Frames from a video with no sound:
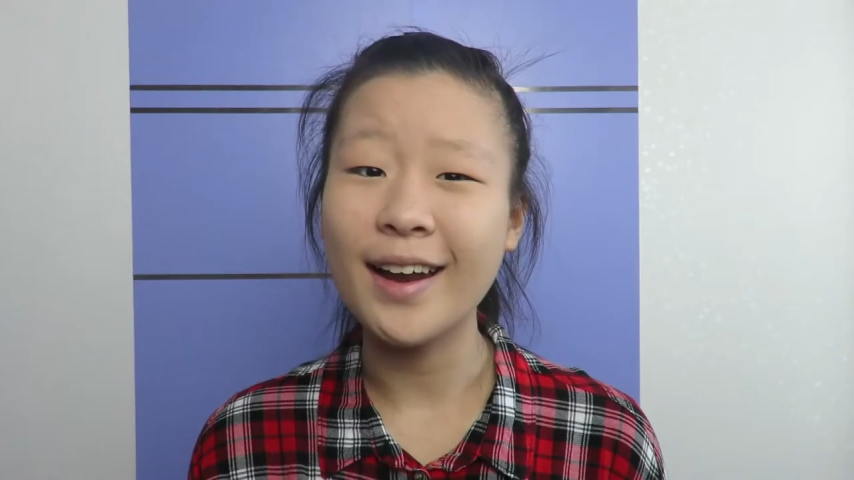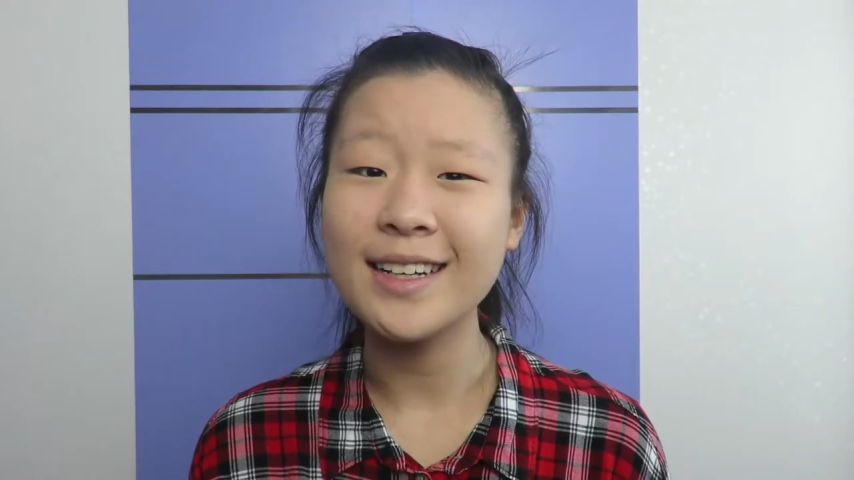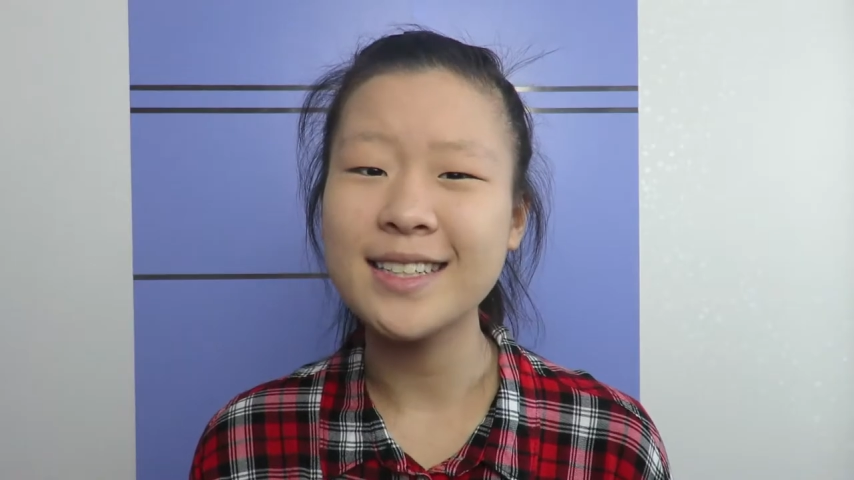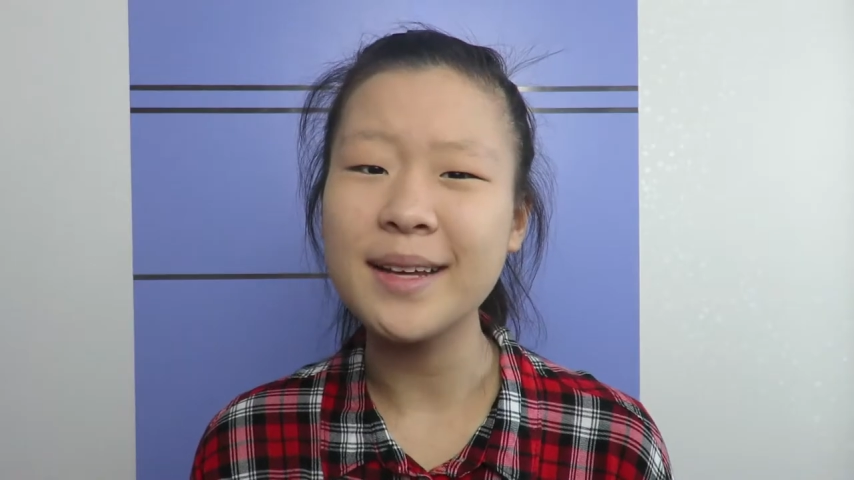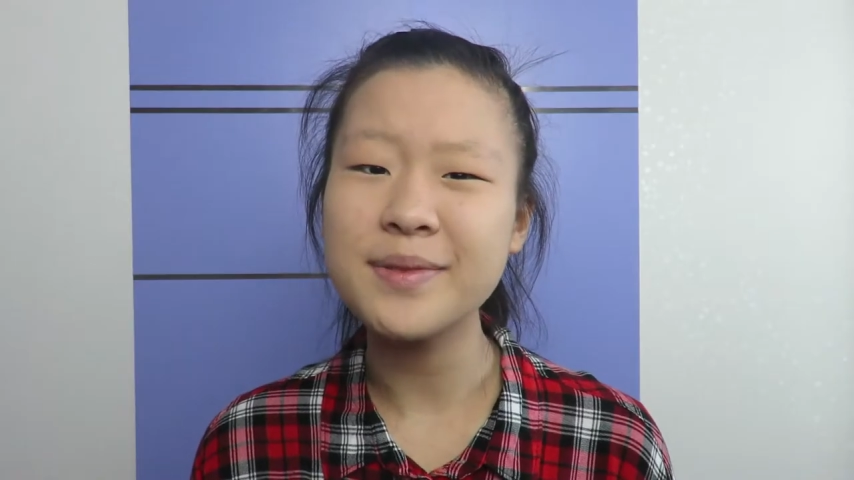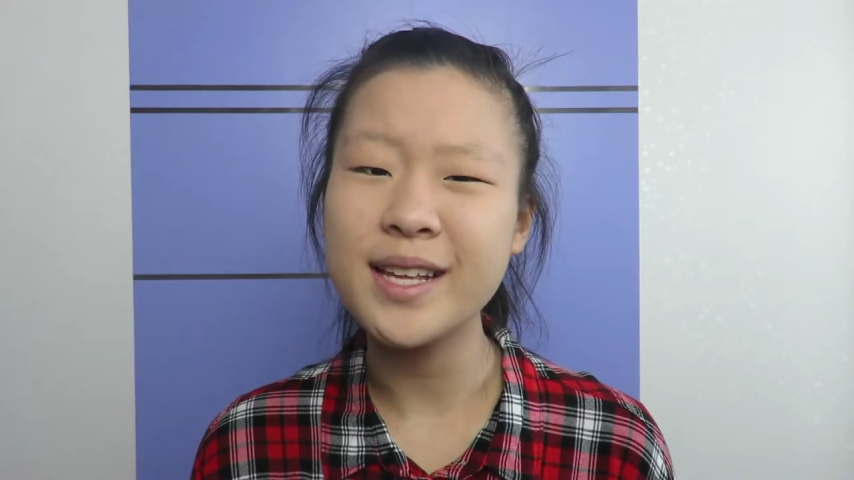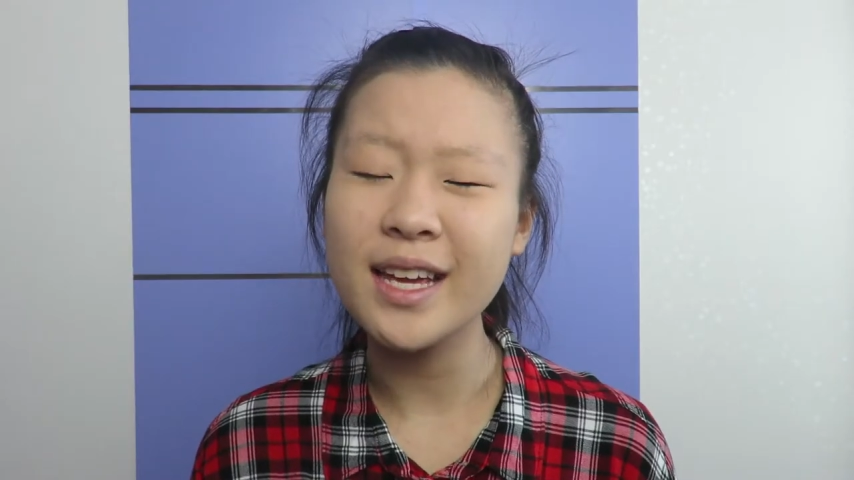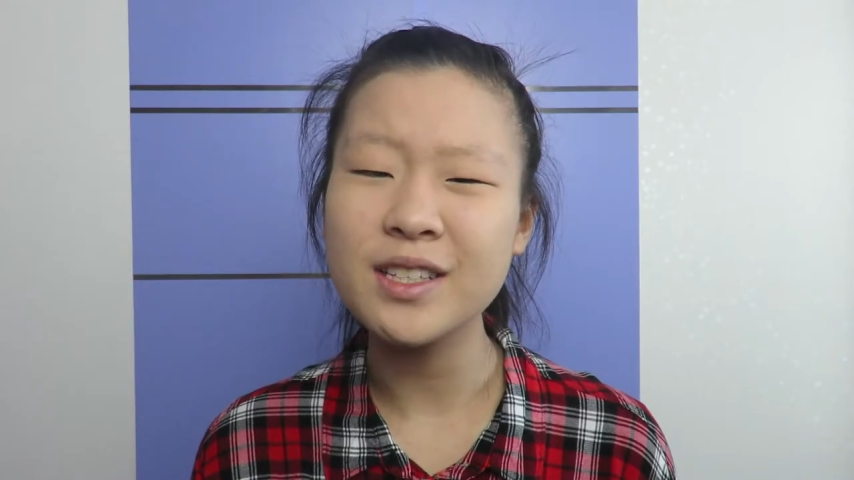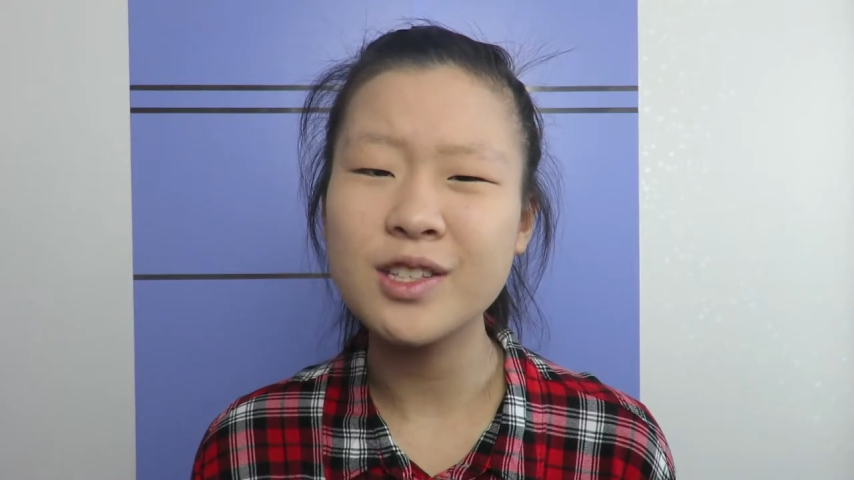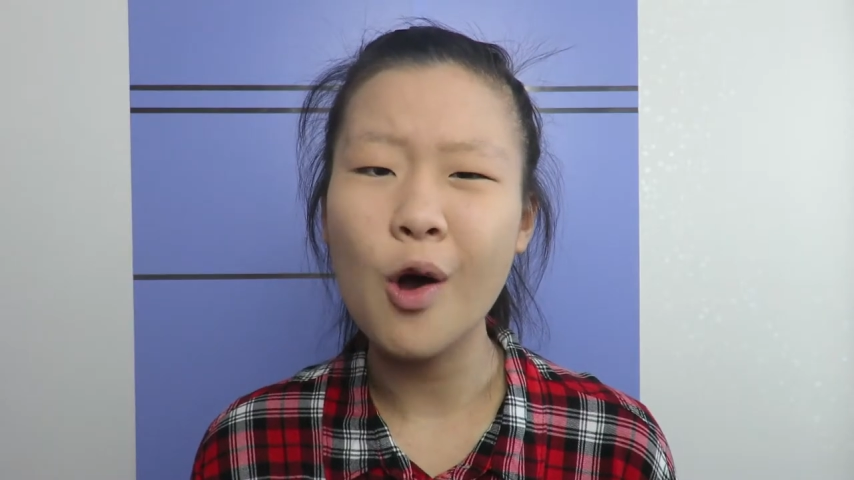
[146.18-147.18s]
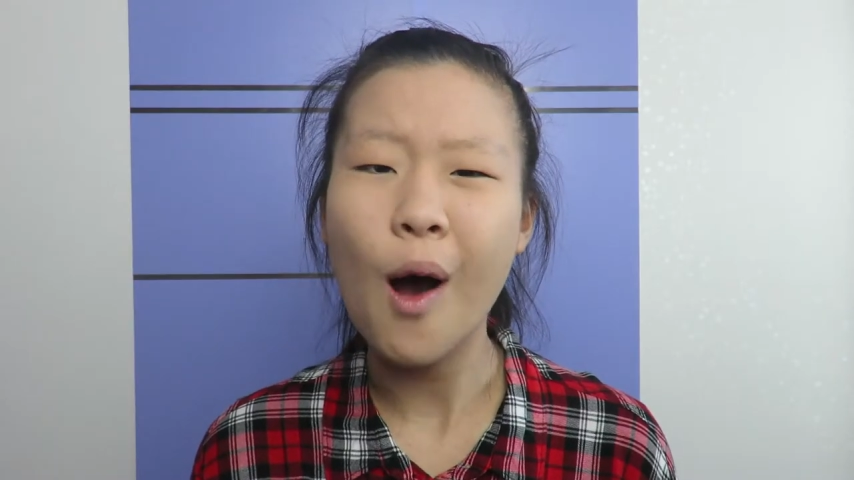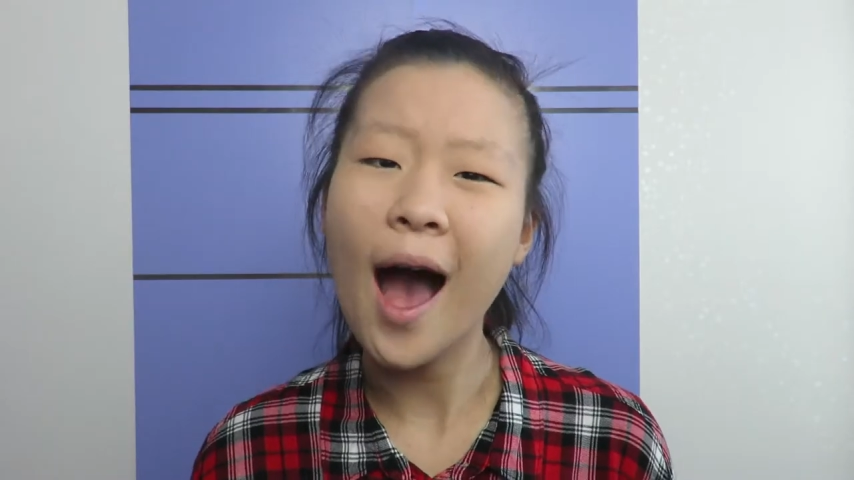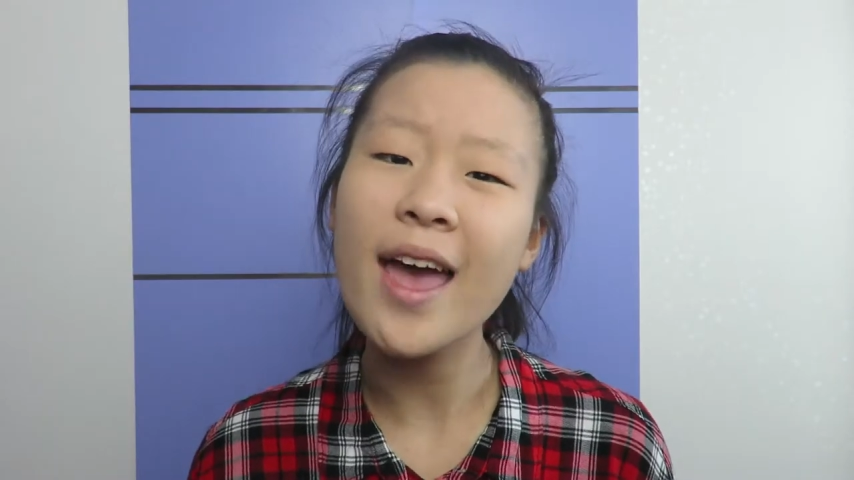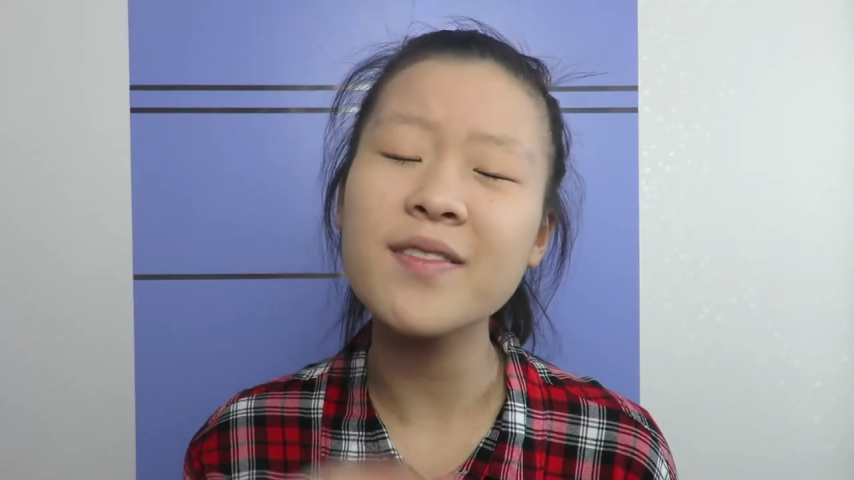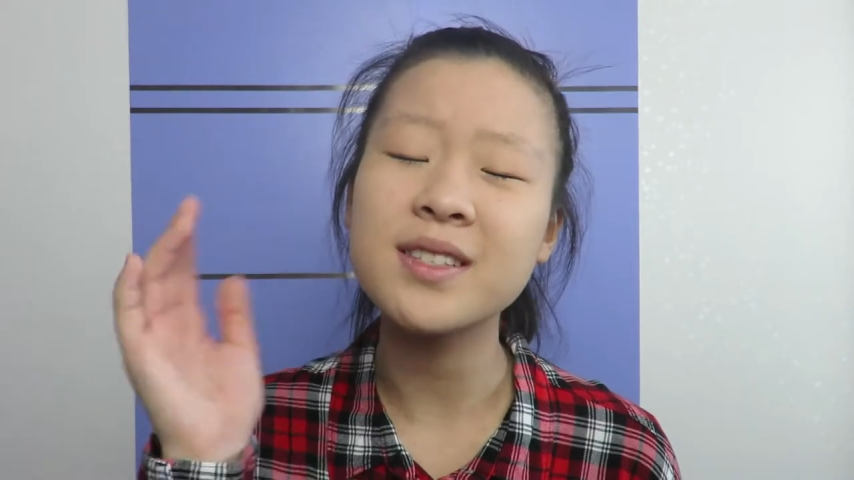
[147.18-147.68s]
Valentine's Day, so
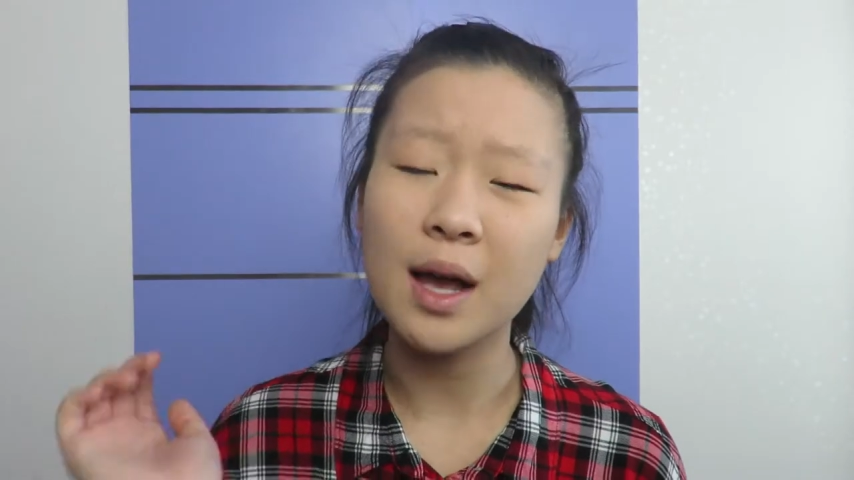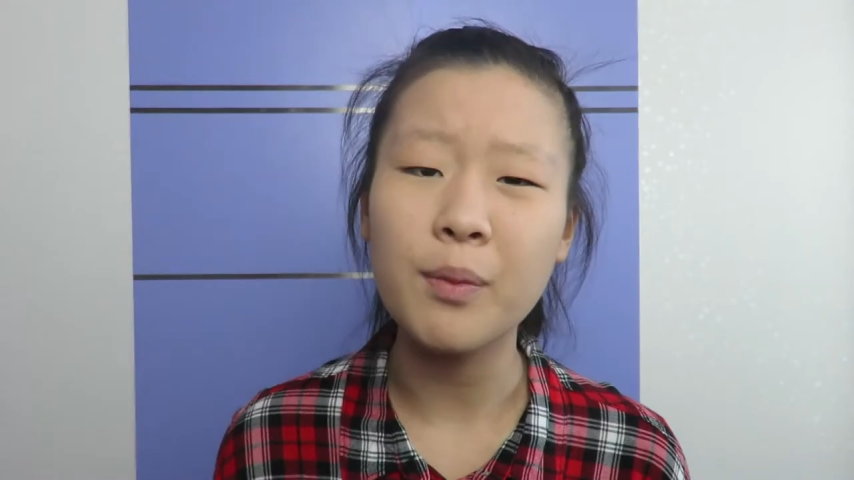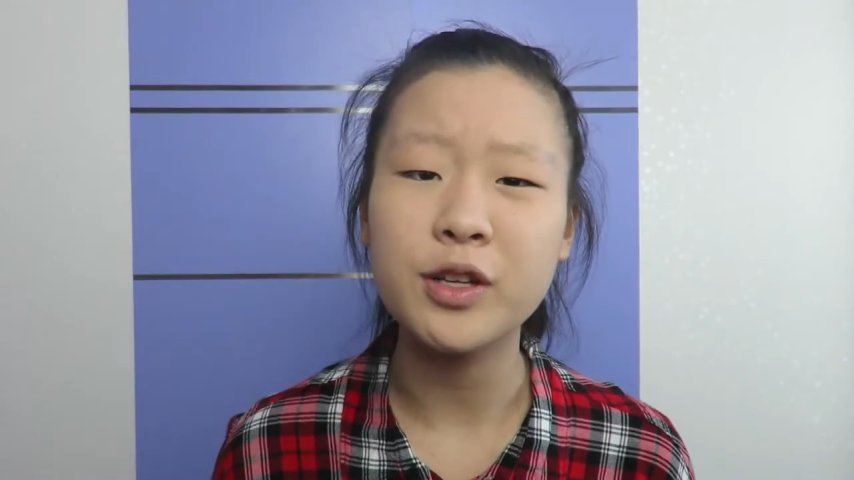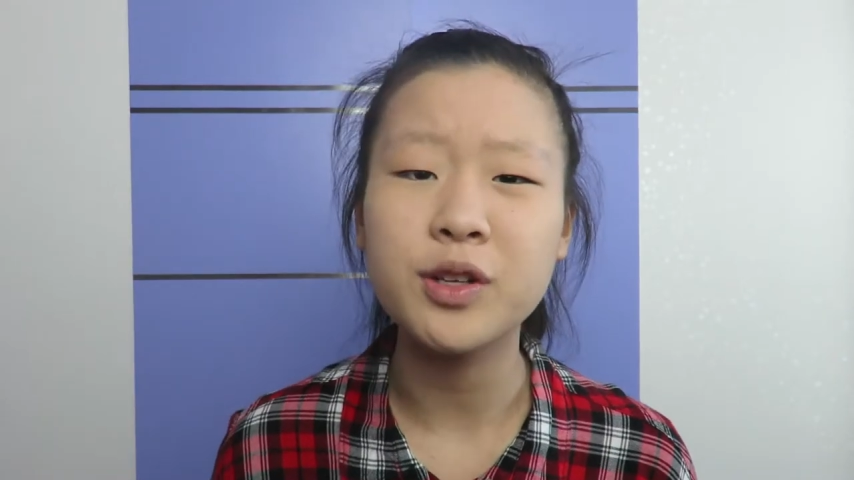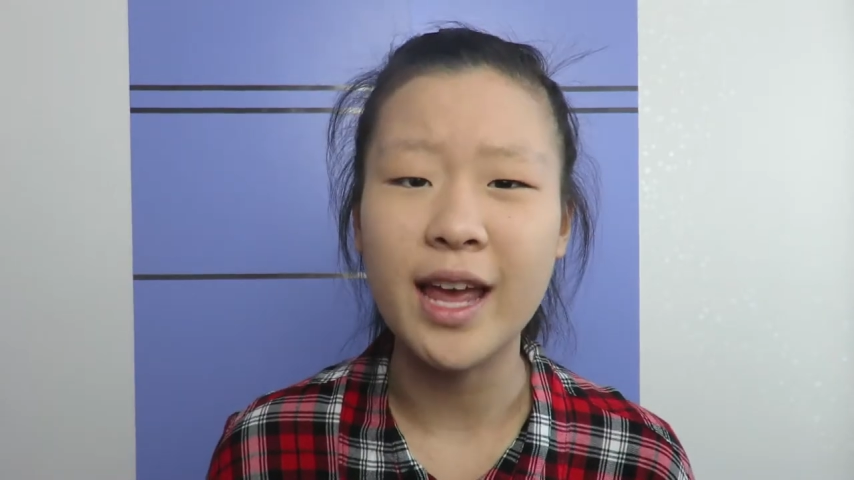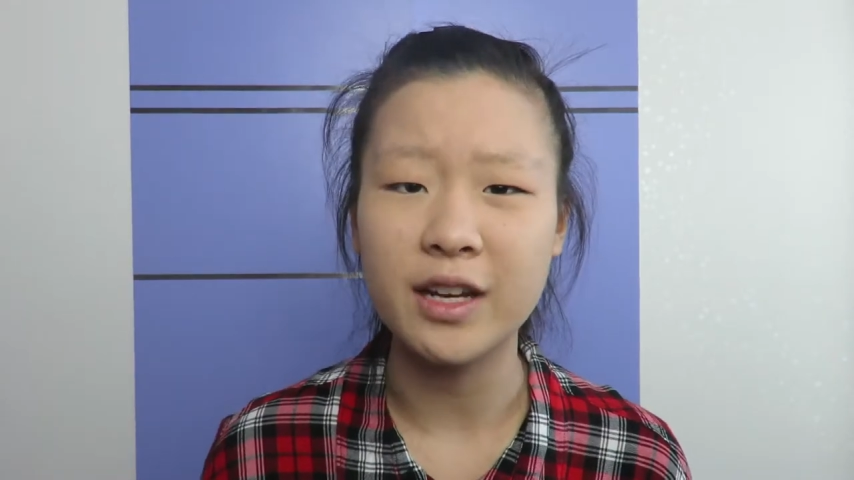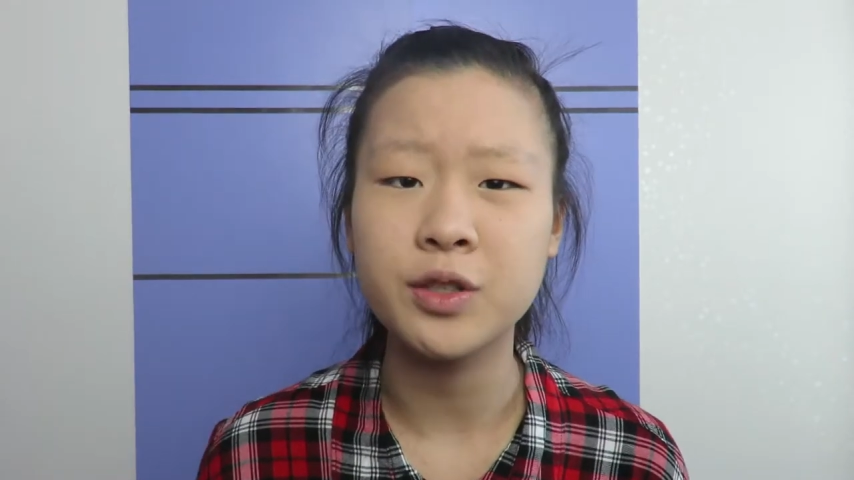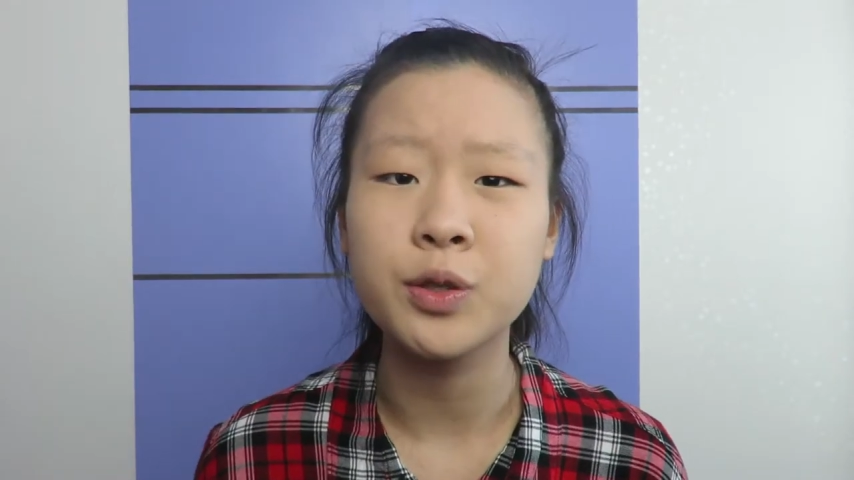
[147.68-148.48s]
I have summer to get